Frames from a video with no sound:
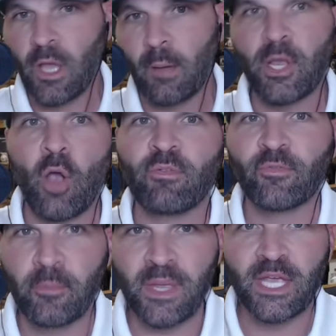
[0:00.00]
coming over
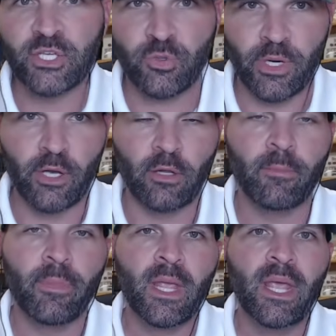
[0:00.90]
from
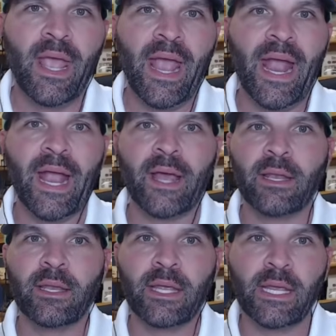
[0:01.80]
Israel,
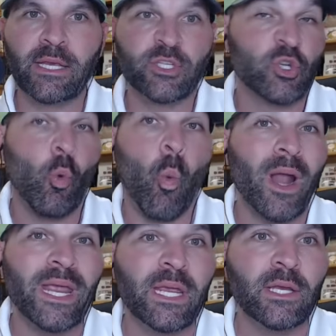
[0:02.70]
and he's
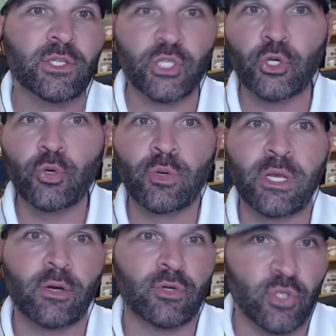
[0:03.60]
22
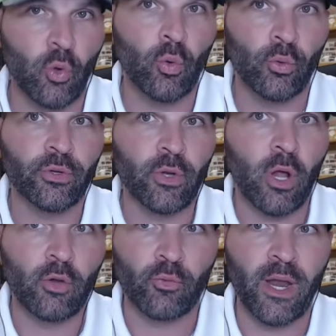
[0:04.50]
years old
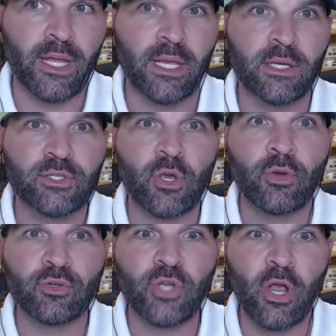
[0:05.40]
already. So
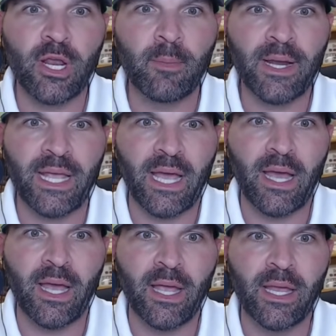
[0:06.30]
you're talking about a
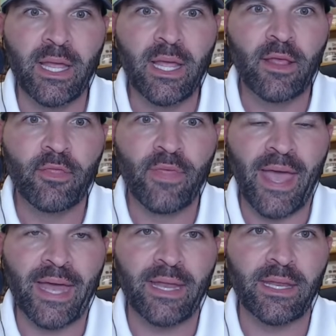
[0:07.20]
guy
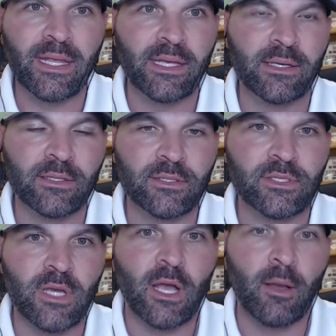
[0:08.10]
that
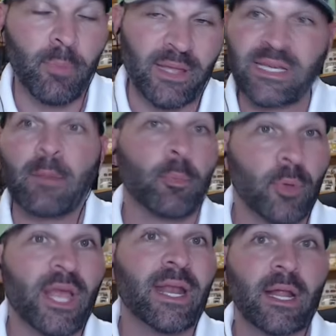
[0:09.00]
is, by the time he'll
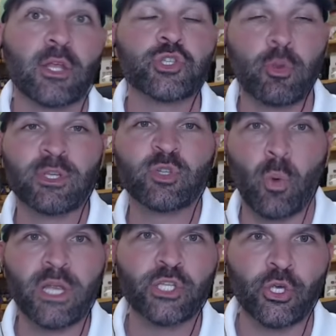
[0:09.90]
play at LSU, he'll be
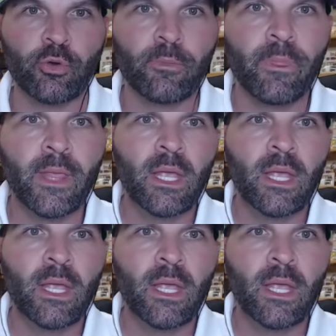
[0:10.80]
22.